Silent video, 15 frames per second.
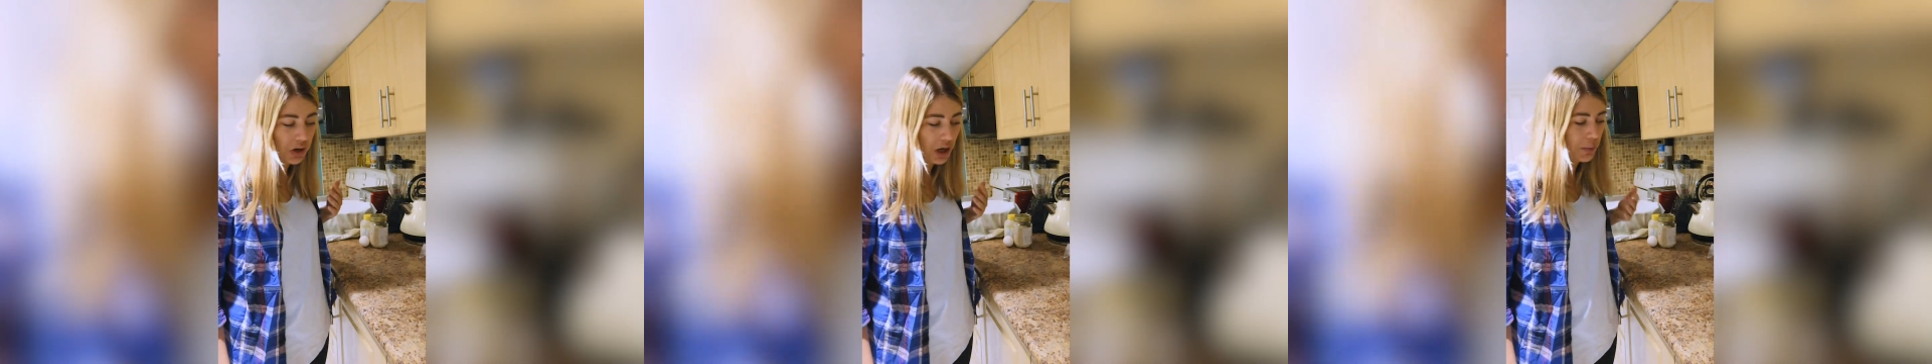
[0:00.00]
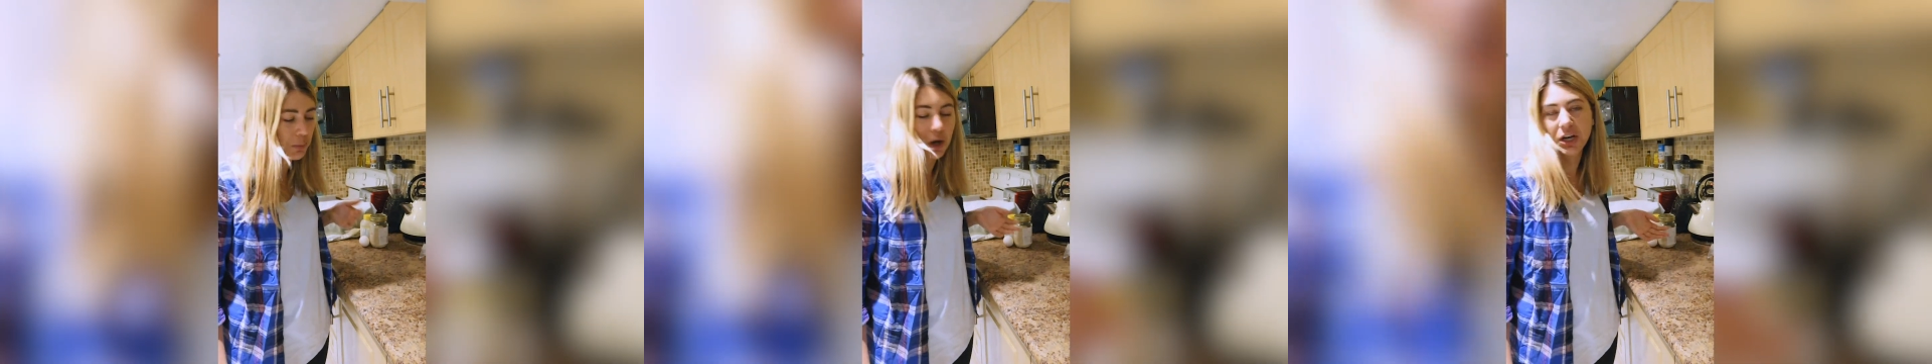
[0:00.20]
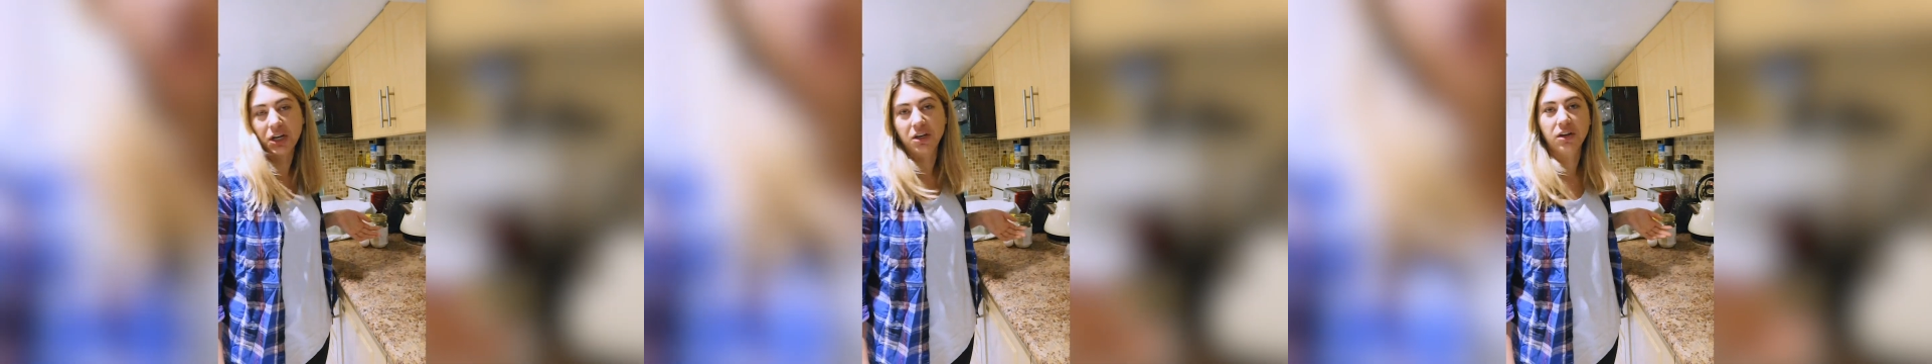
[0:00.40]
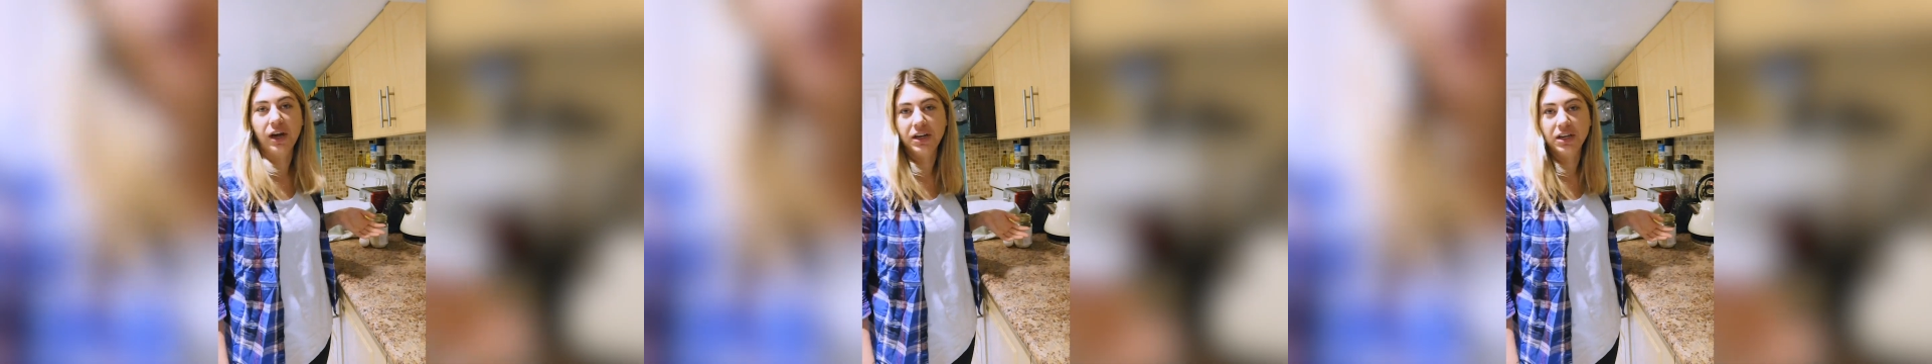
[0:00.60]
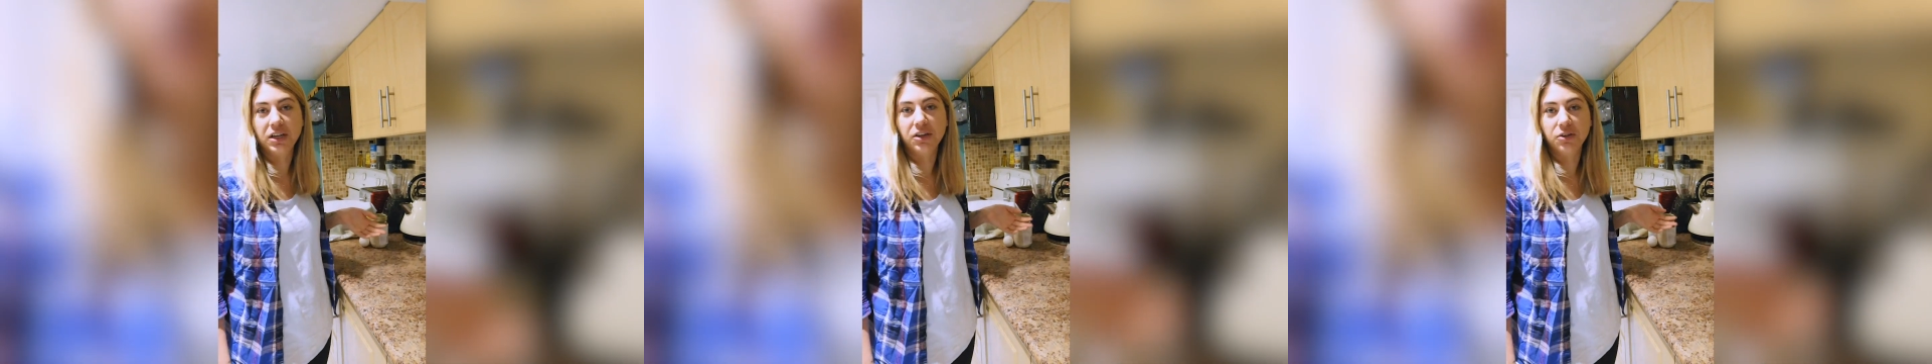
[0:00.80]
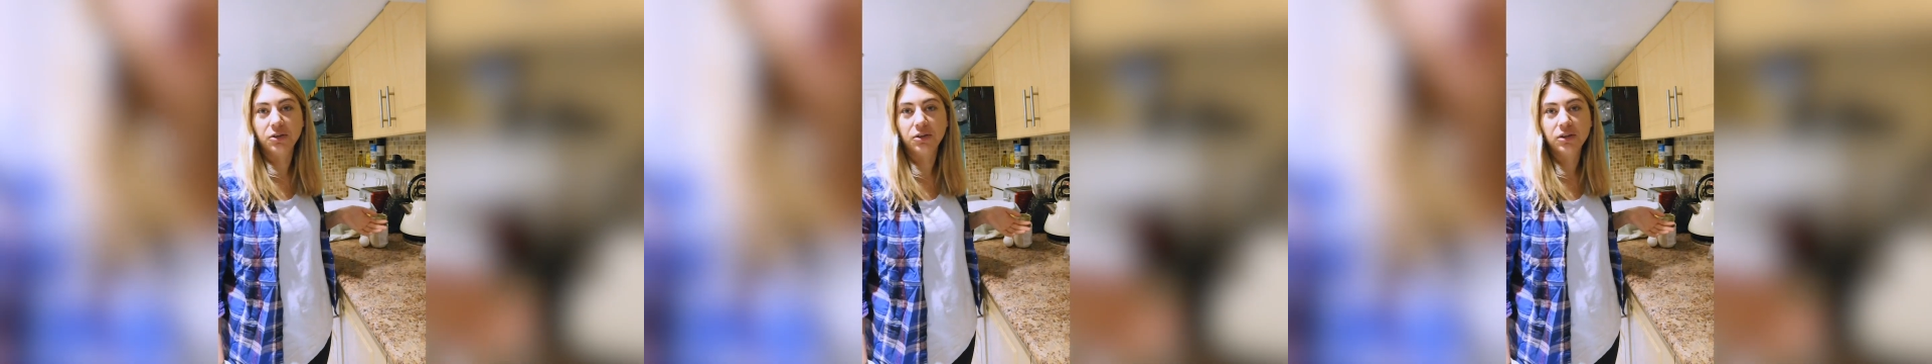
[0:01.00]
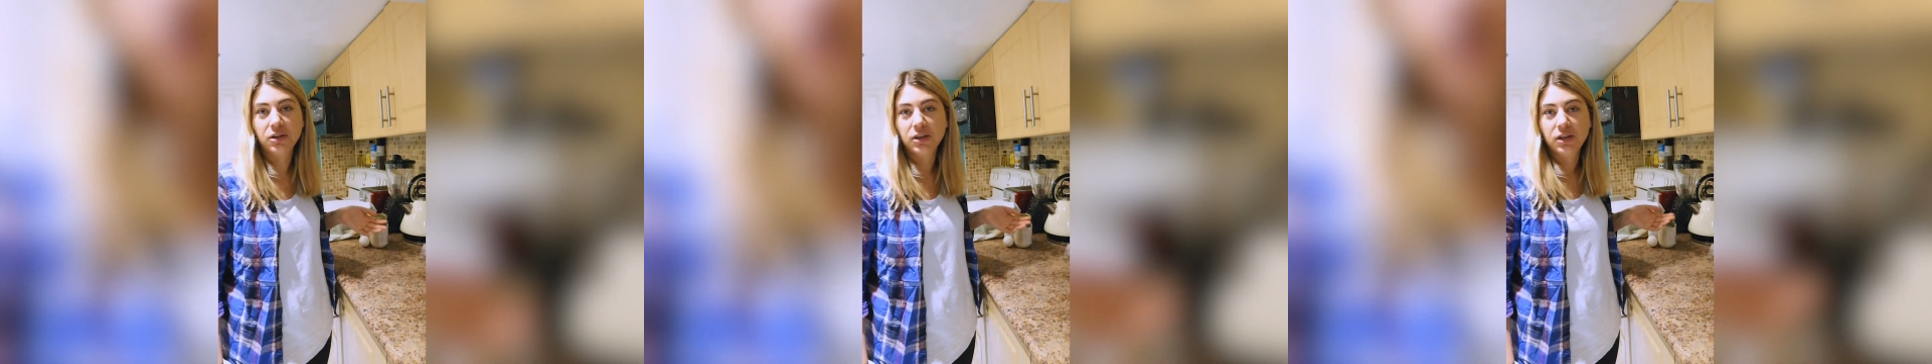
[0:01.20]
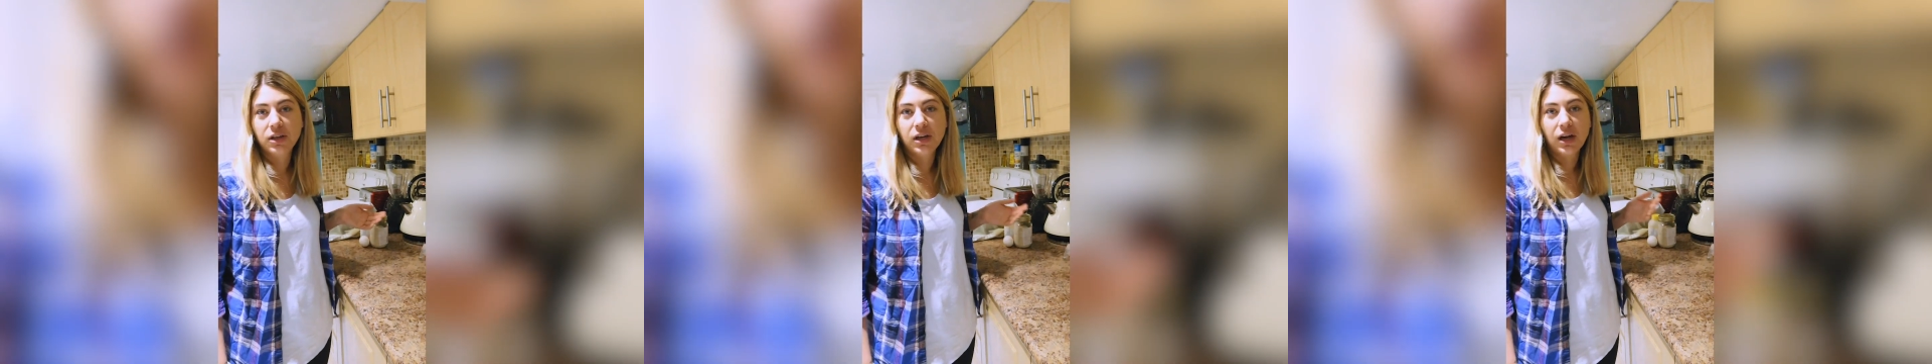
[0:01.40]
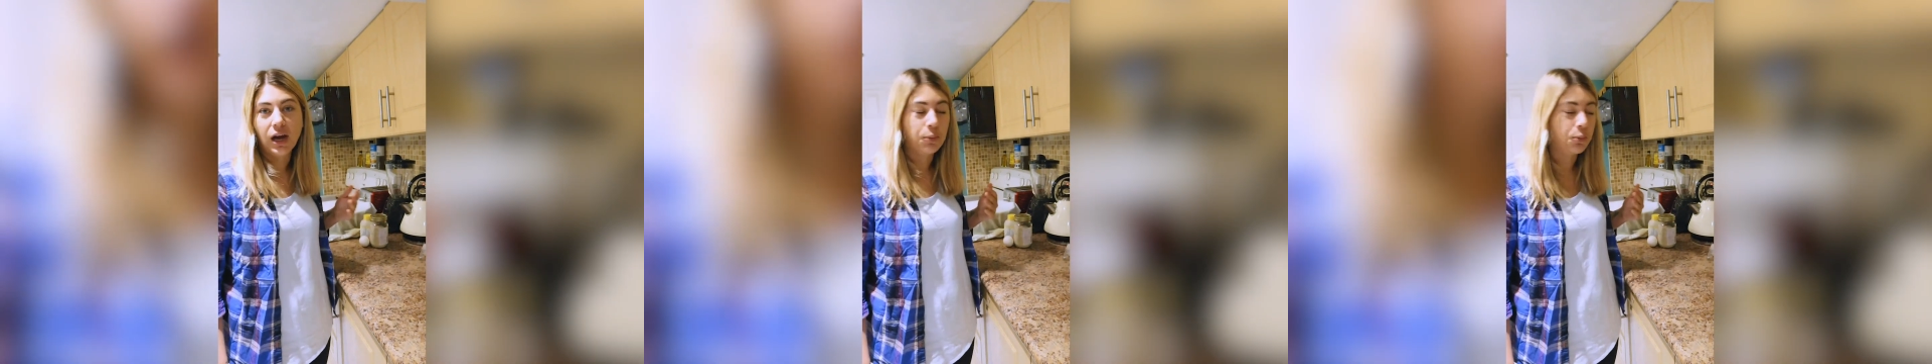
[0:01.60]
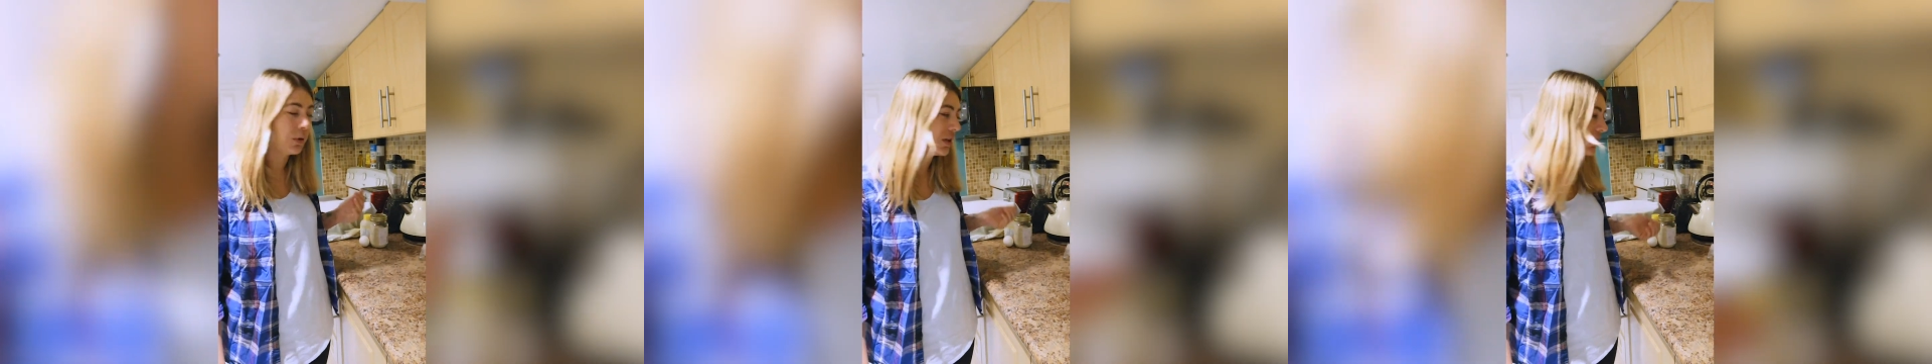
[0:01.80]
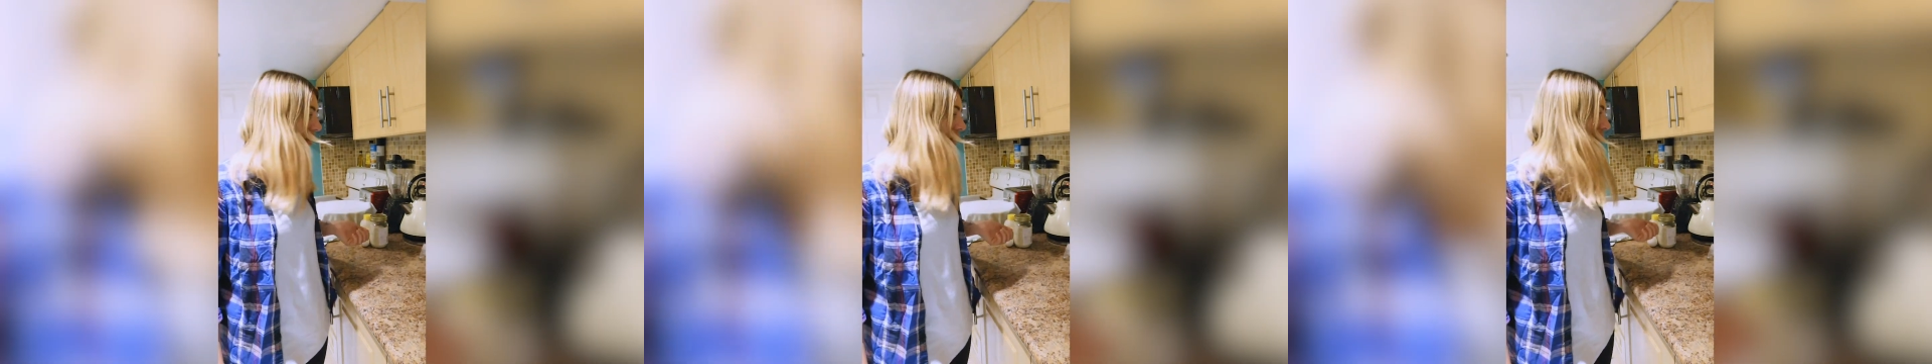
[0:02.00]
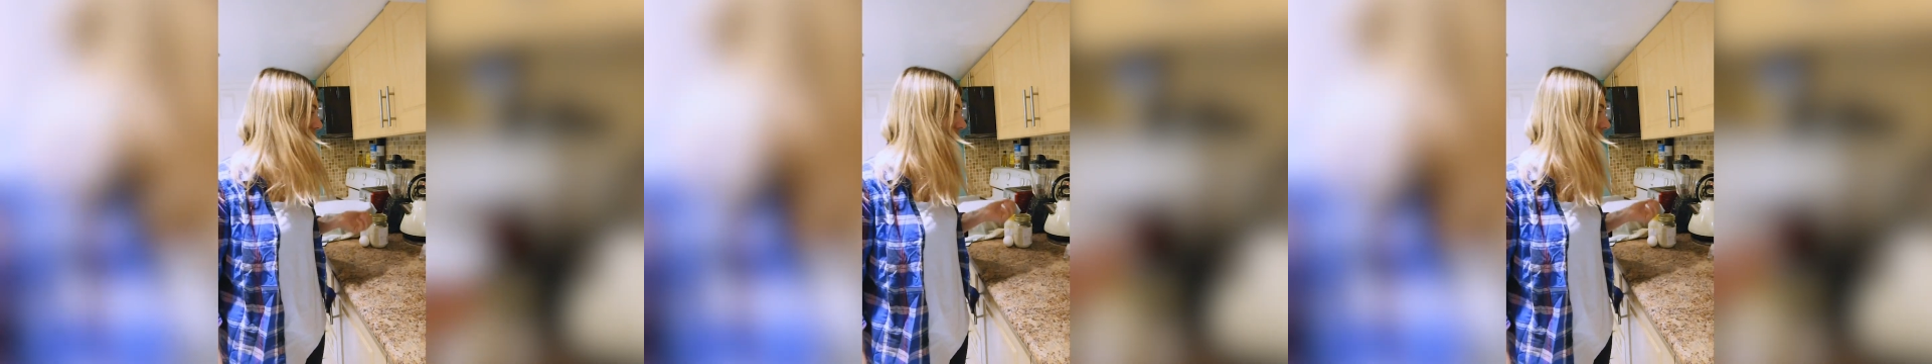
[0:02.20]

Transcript: I'm not gonna lie to you. I put this in at